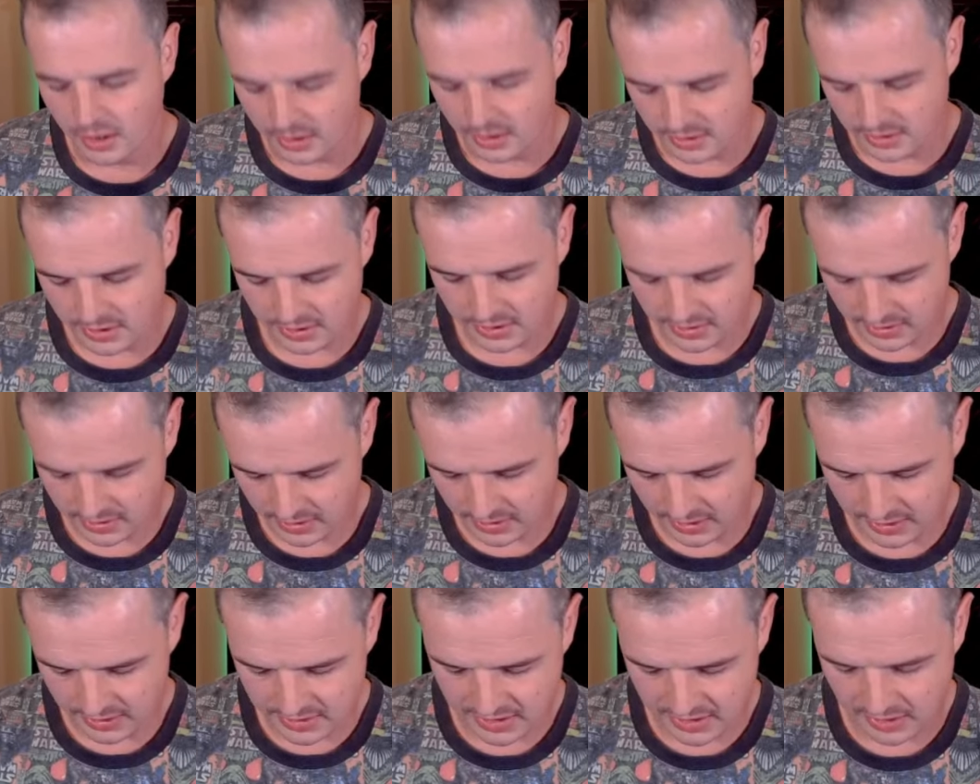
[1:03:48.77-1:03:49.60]

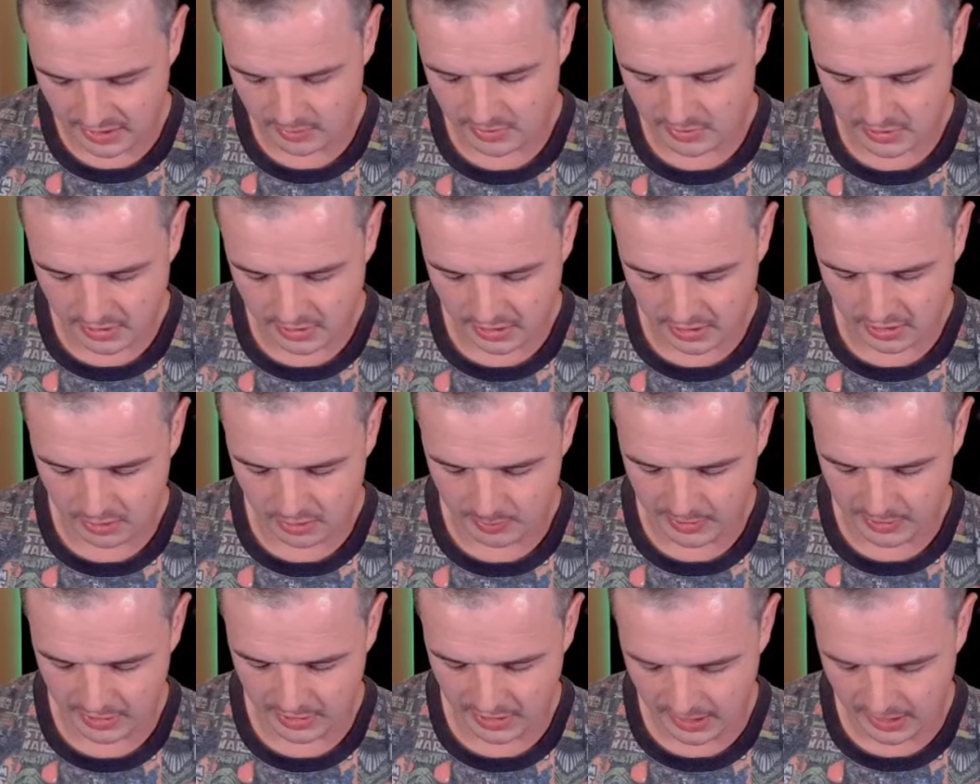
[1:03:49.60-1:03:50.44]
It seems like the
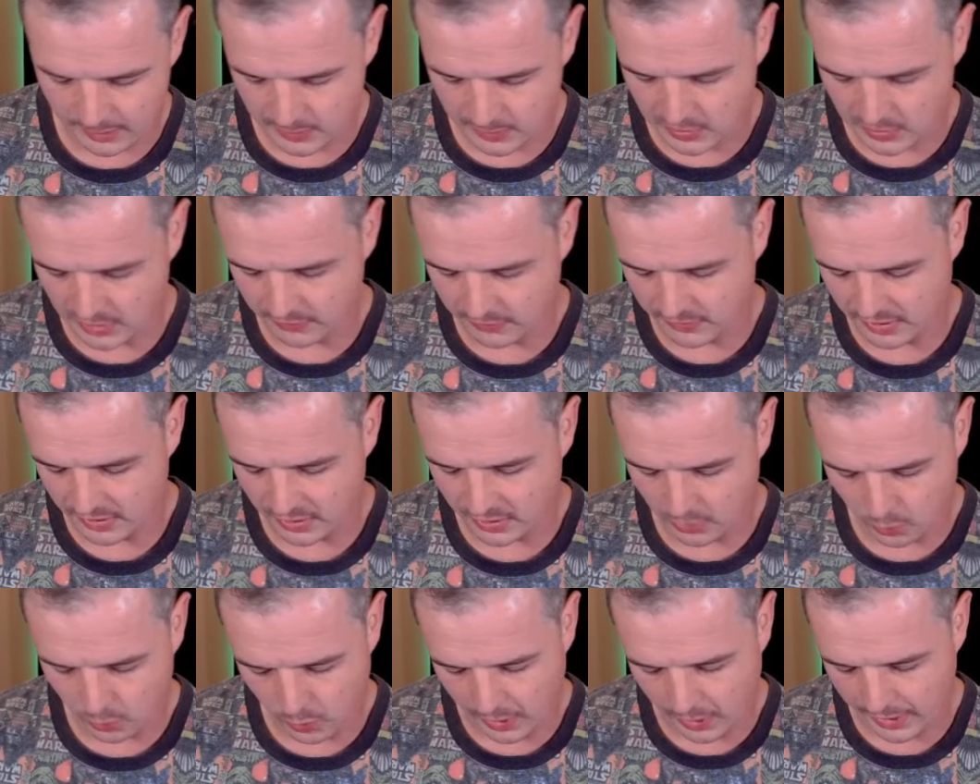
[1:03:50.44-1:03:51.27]
metagame's shifting
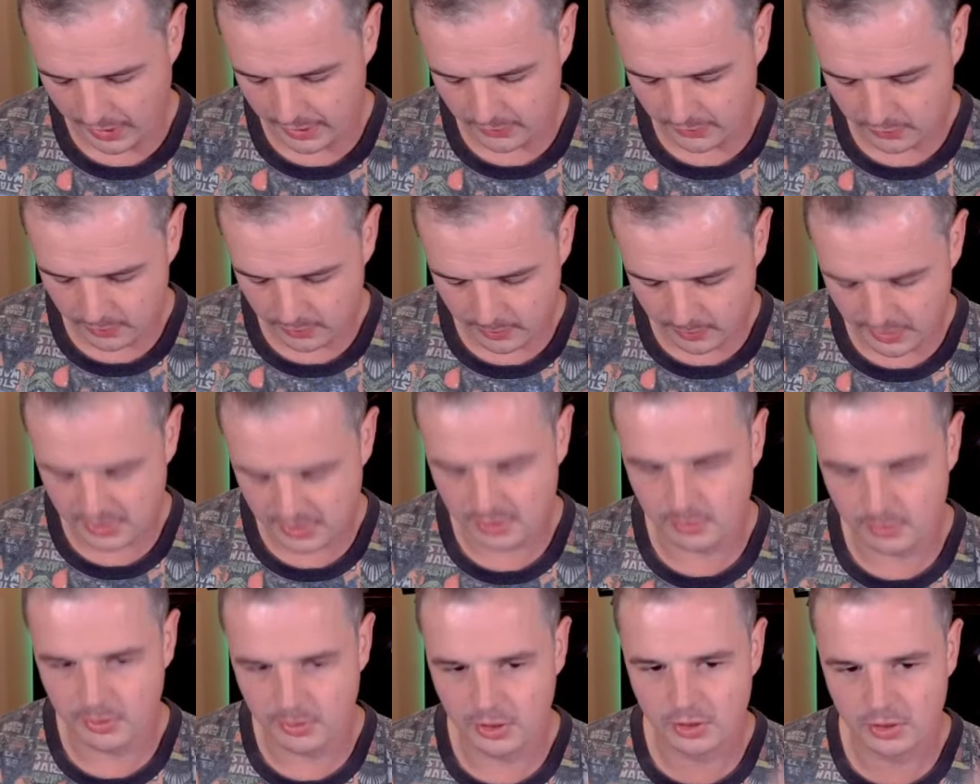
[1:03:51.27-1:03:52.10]
away from Is It
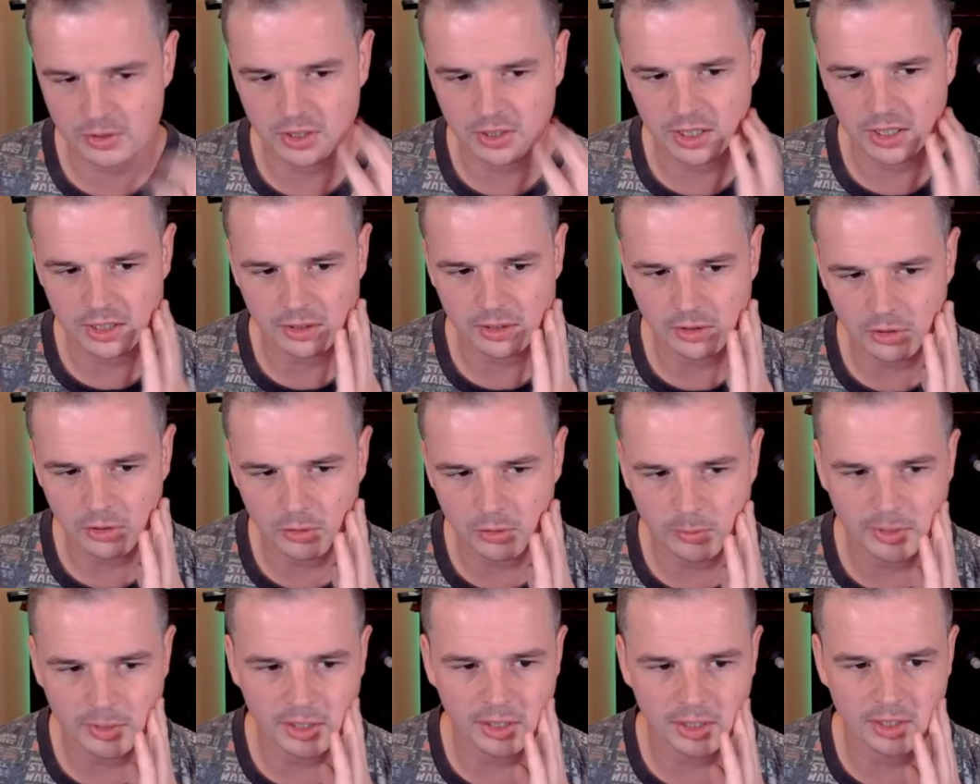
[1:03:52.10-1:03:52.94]
Murktide a little
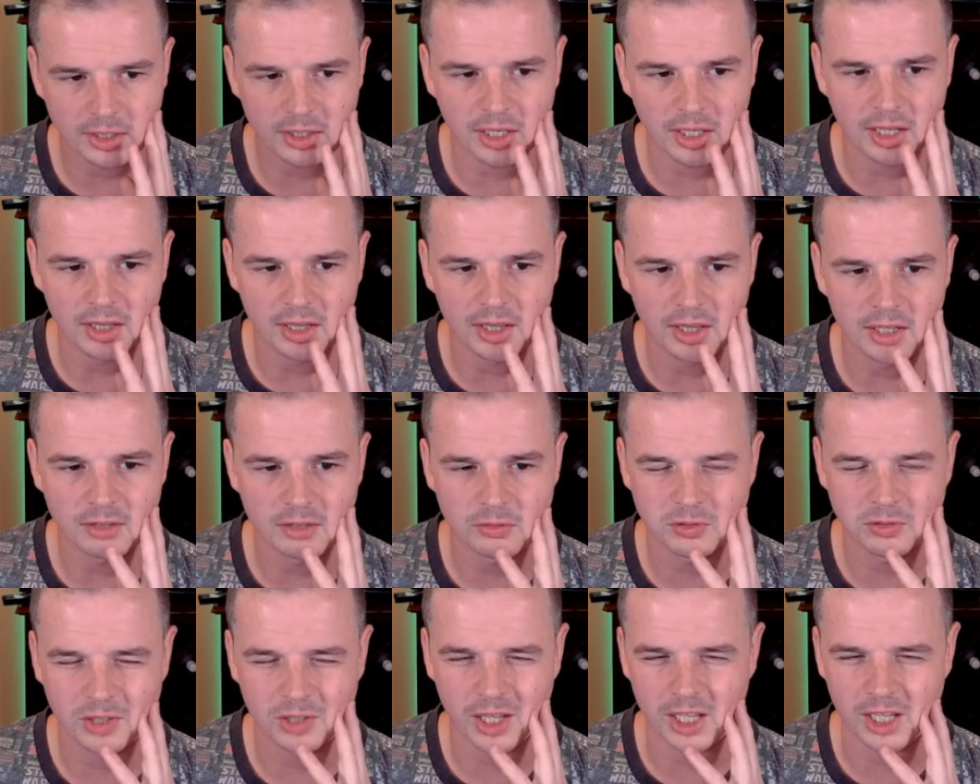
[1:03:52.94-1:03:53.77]
bit, and then
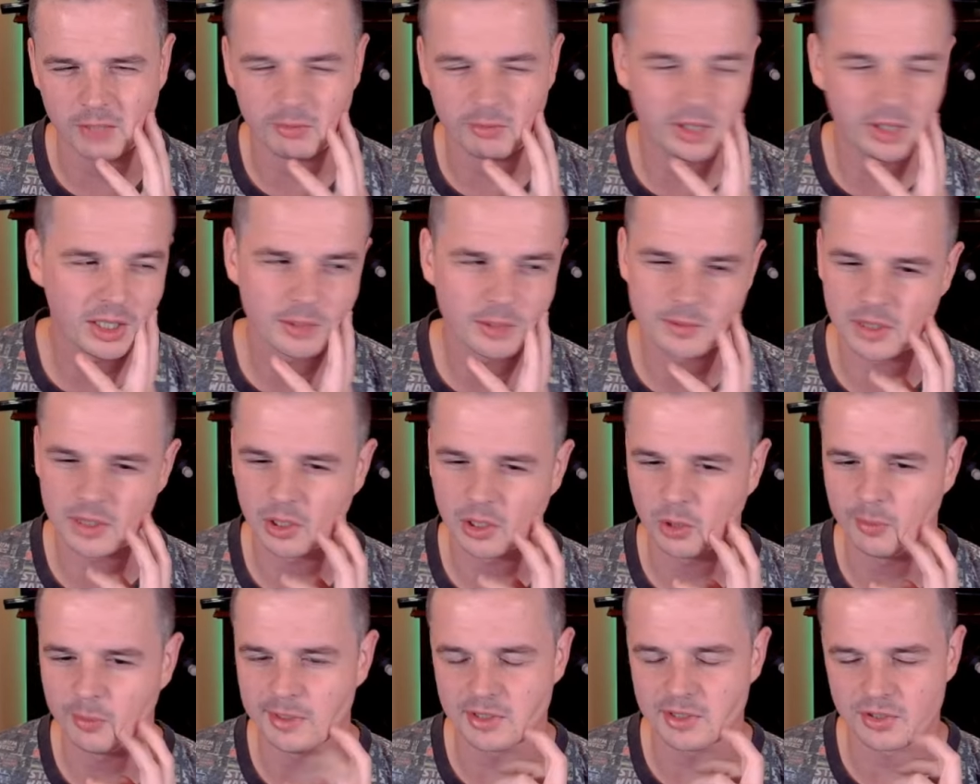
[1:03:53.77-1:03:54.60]
flying becomes a
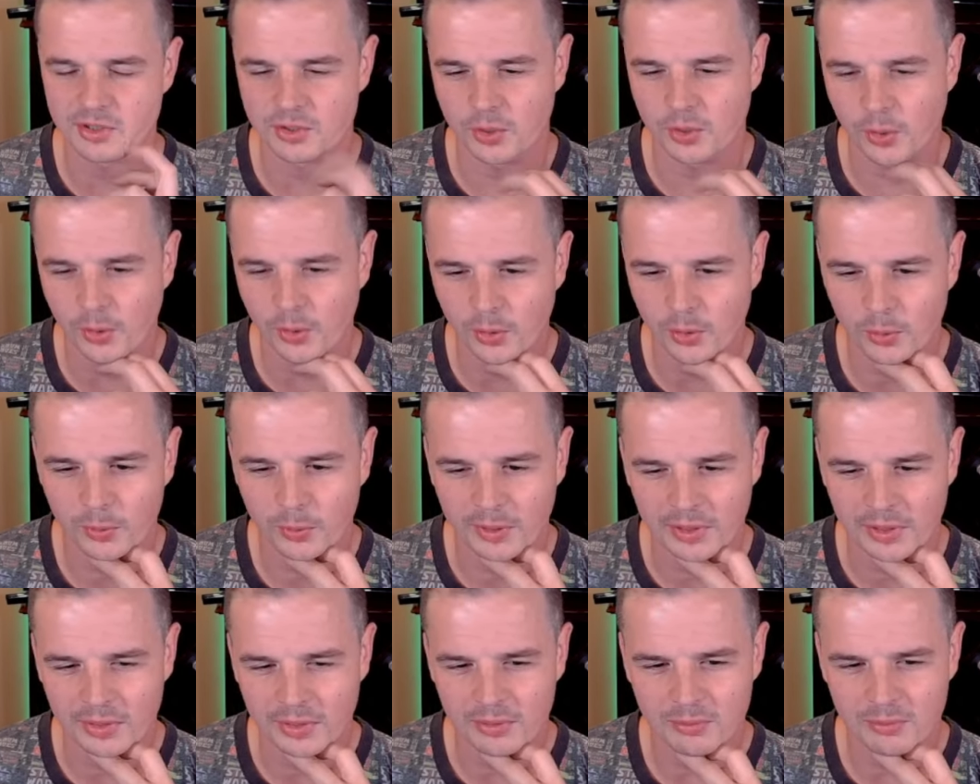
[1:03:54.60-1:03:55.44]
little bit stronger
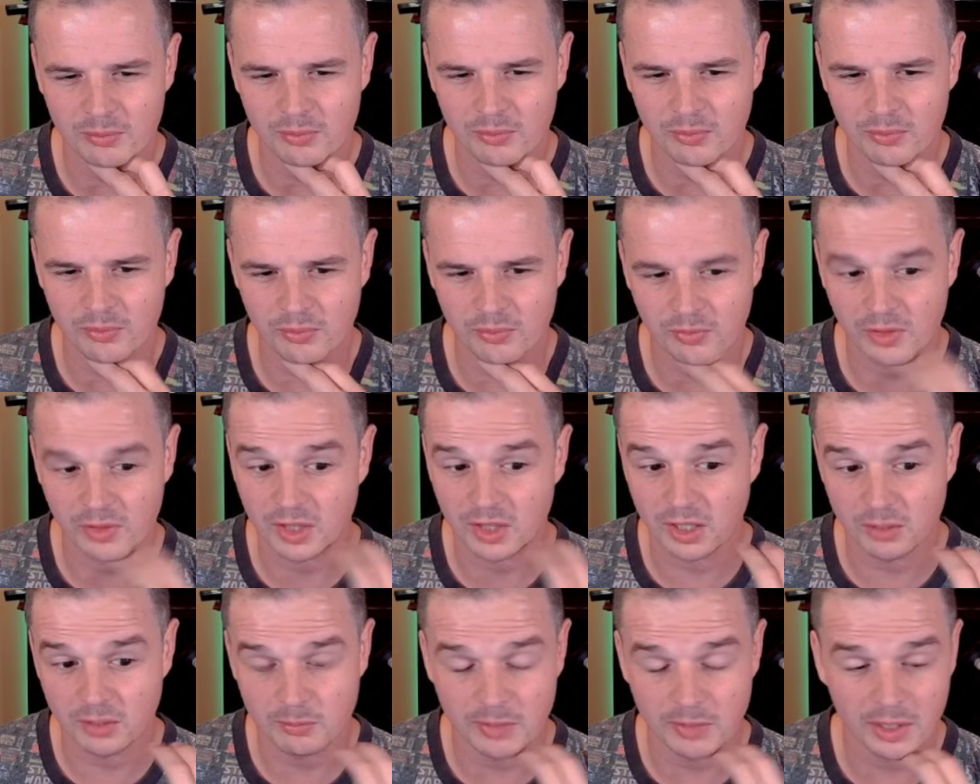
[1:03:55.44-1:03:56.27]
when
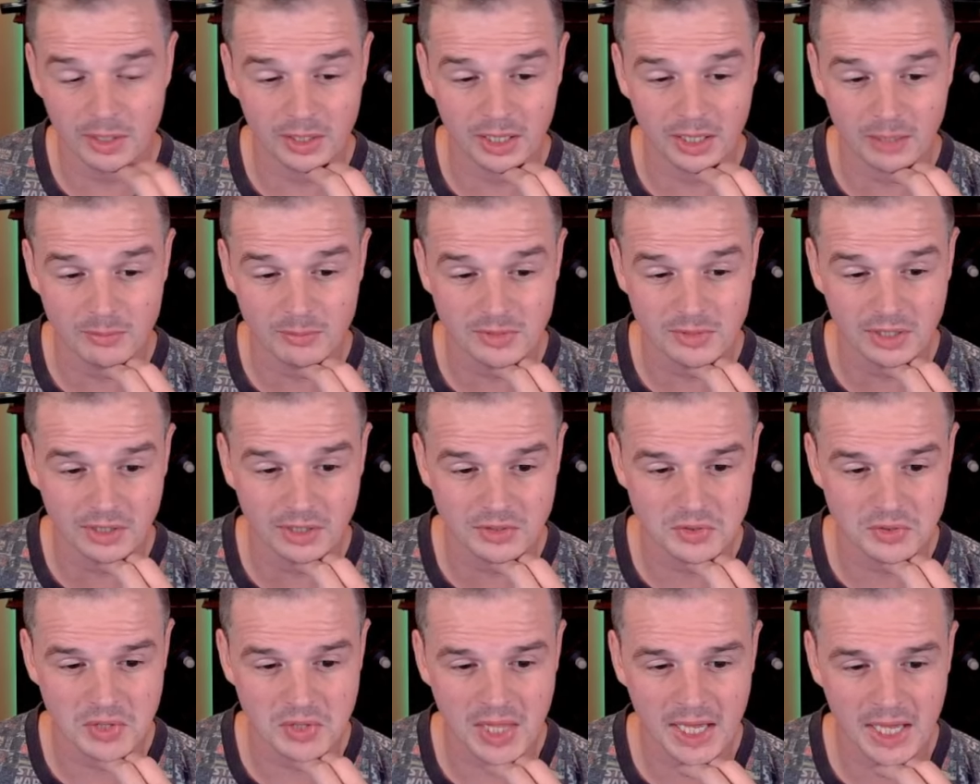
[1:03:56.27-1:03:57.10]
the metagame does
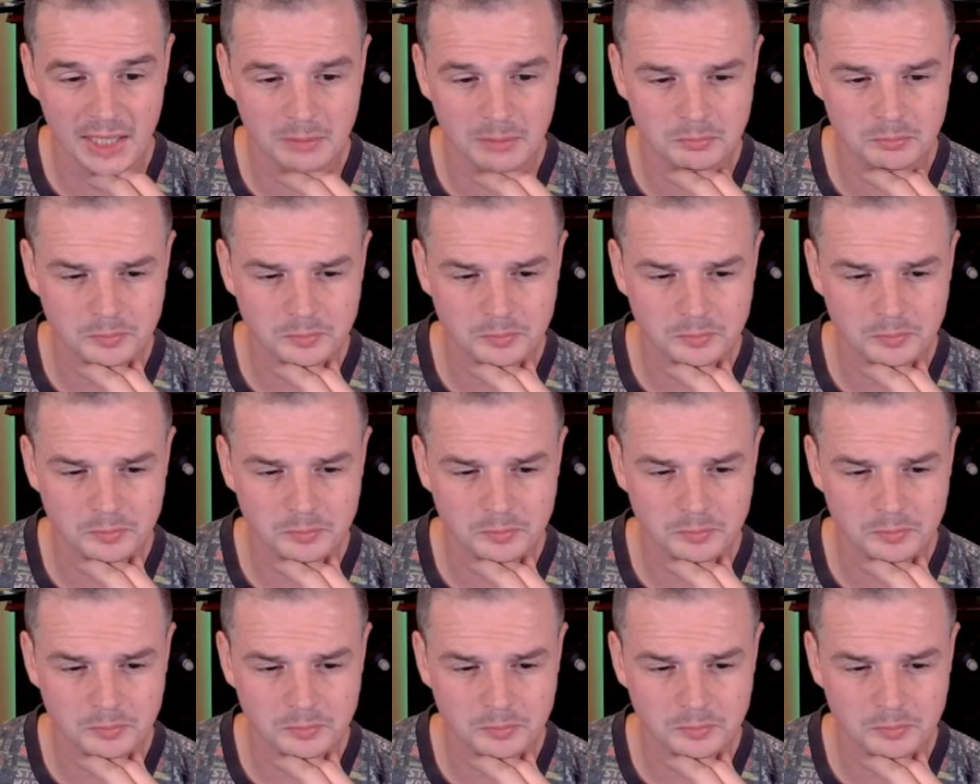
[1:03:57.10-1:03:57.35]
that.